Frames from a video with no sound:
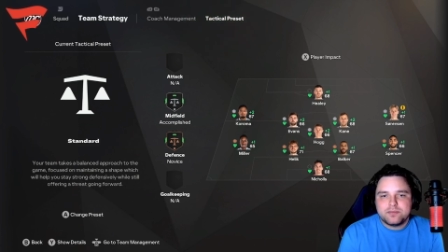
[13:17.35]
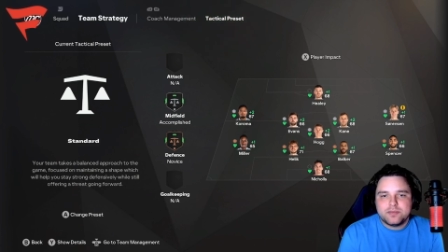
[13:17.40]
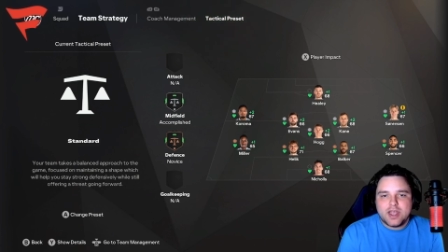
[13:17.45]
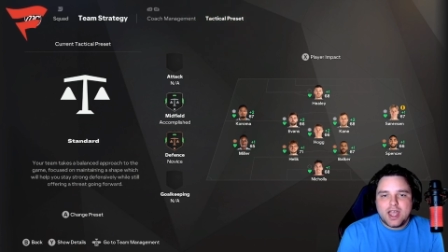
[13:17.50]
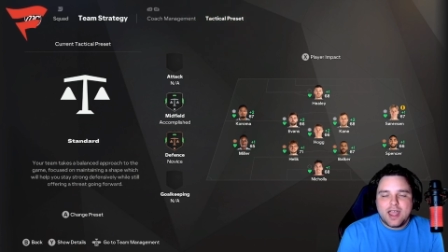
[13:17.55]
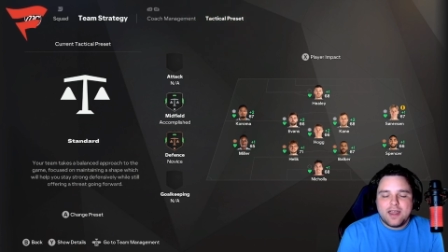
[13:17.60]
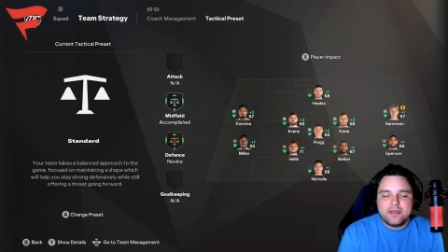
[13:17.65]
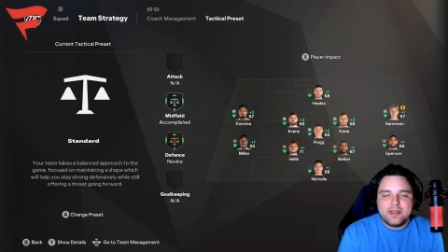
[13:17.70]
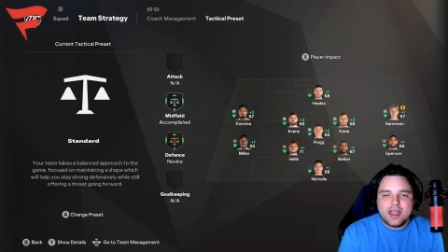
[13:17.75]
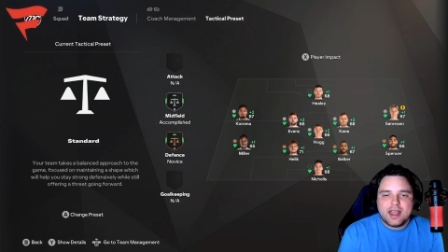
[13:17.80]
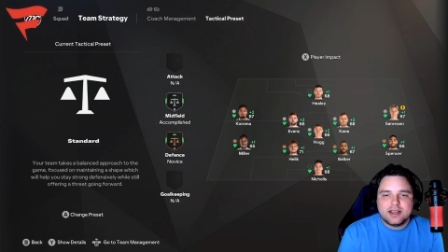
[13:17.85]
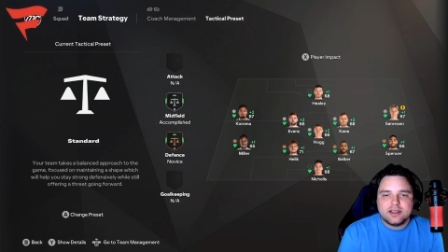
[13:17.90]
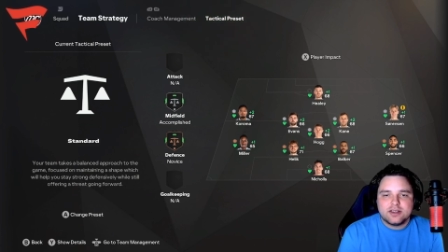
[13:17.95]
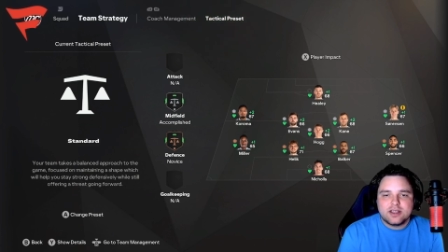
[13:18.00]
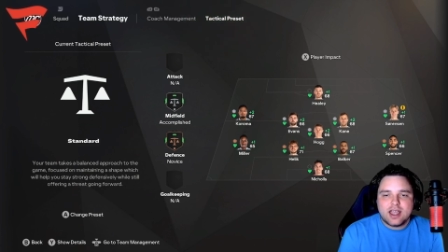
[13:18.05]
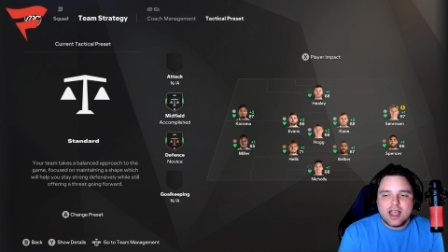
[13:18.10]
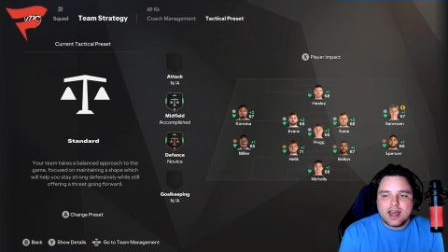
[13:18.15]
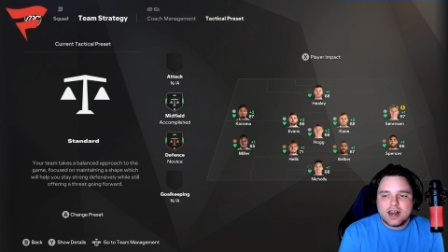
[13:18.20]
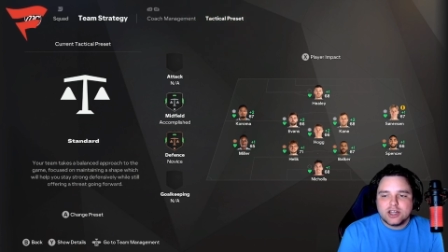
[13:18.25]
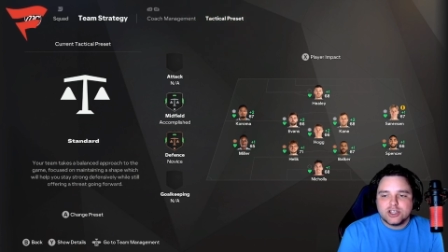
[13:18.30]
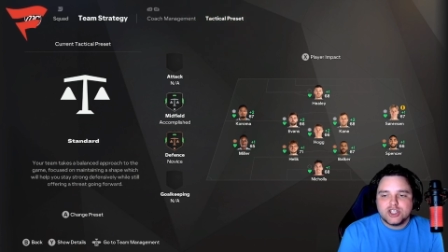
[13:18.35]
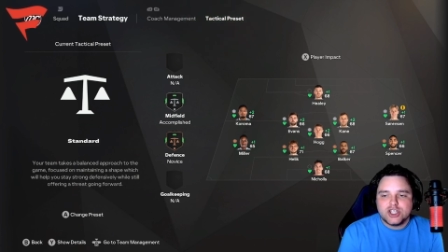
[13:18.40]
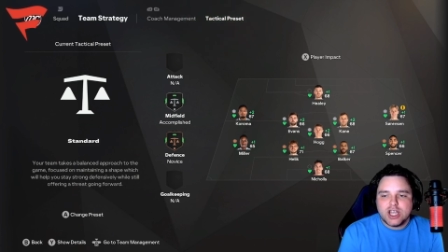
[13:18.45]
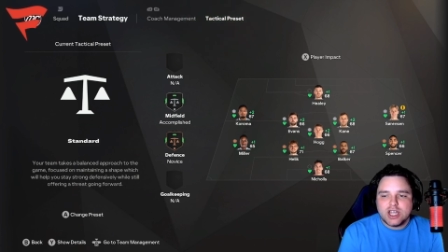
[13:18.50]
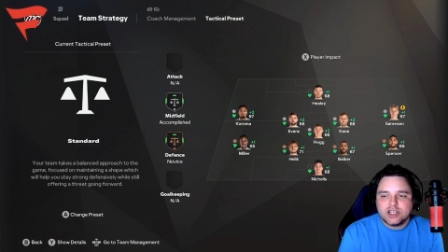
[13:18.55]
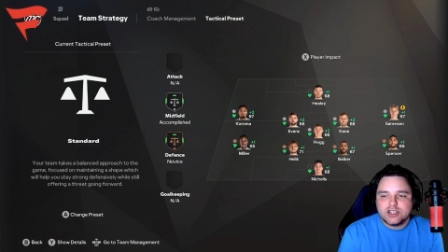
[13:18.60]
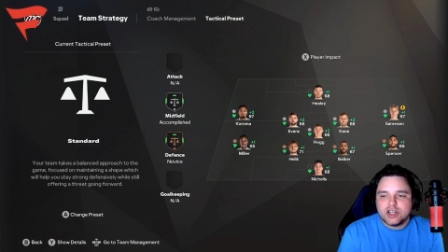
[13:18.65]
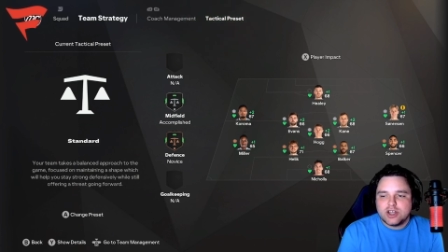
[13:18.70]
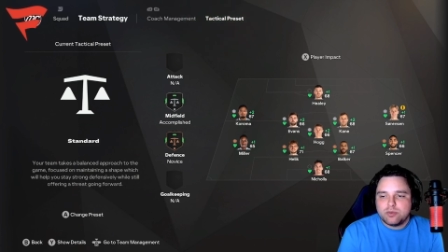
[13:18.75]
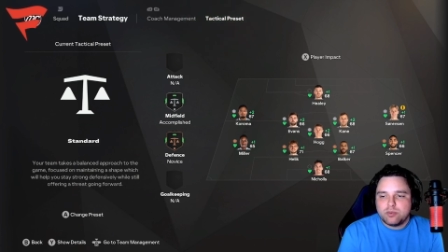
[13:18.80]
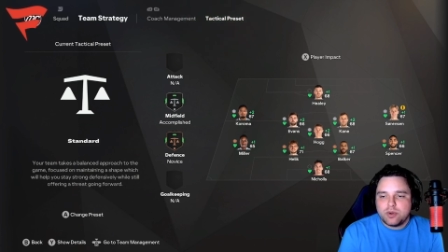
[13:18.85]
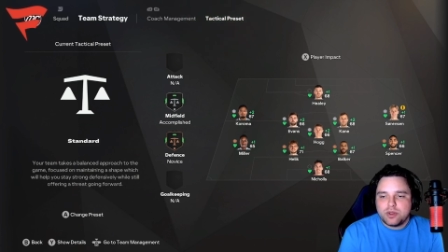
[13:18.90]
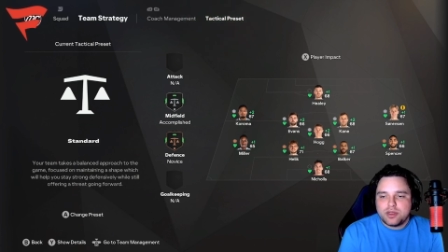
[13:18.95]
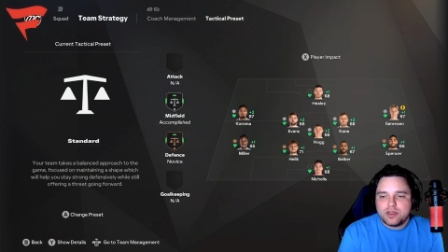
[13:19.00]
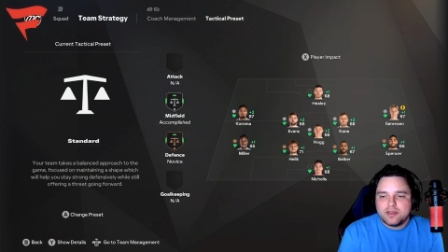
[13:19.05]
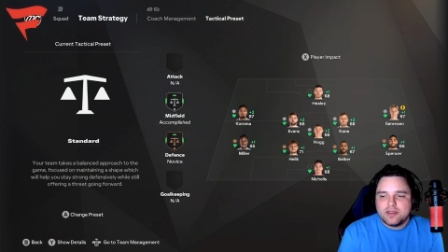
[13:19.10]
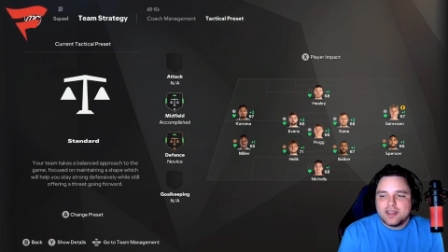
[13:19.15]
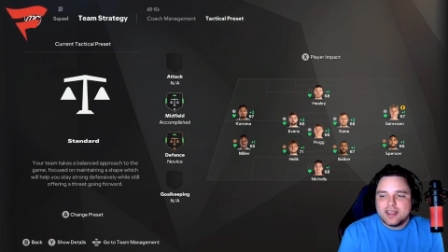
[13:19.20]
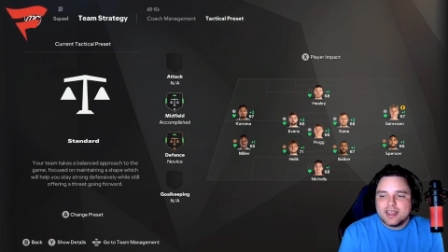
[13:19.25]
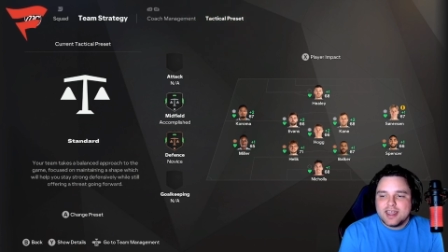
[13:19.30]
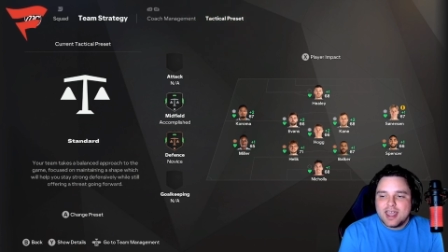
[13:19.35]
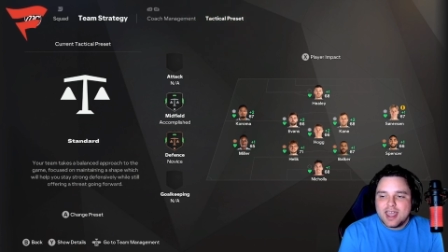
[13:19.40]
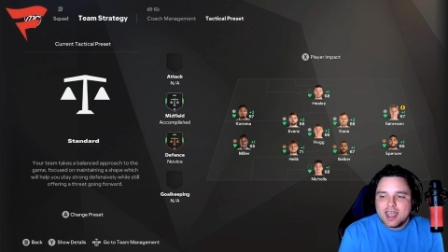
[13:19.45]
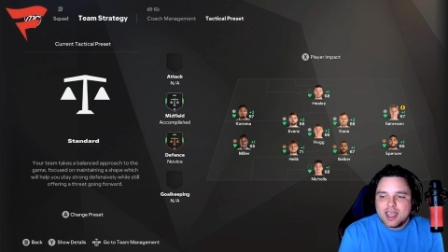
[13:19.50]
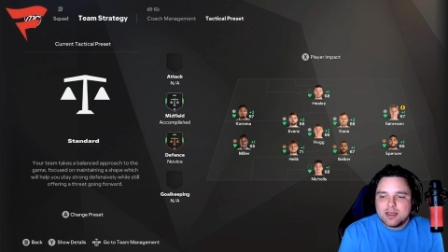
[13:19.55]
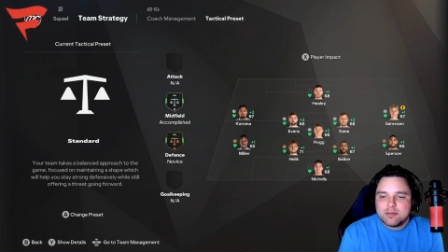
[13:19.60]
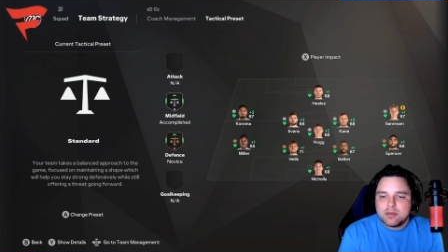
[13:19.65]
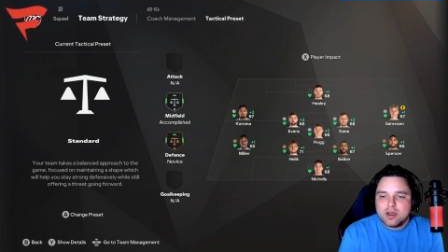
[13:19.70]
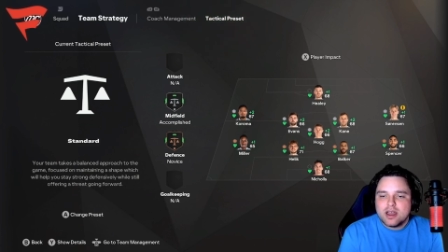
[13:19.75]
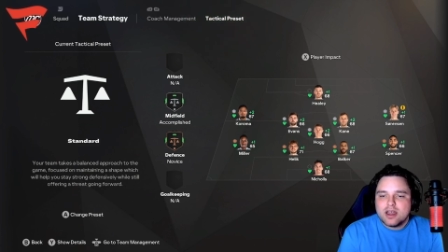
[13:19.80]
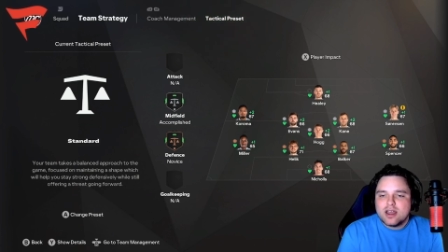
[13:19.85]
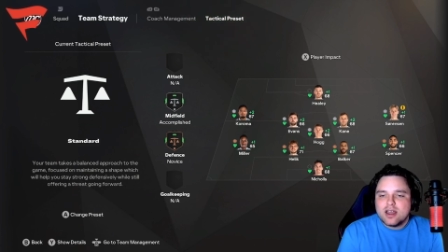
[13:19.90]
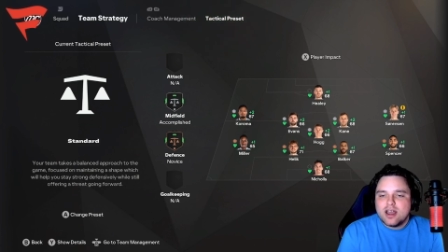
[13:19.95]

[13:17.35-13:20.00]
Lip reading: then kind of change it within the game.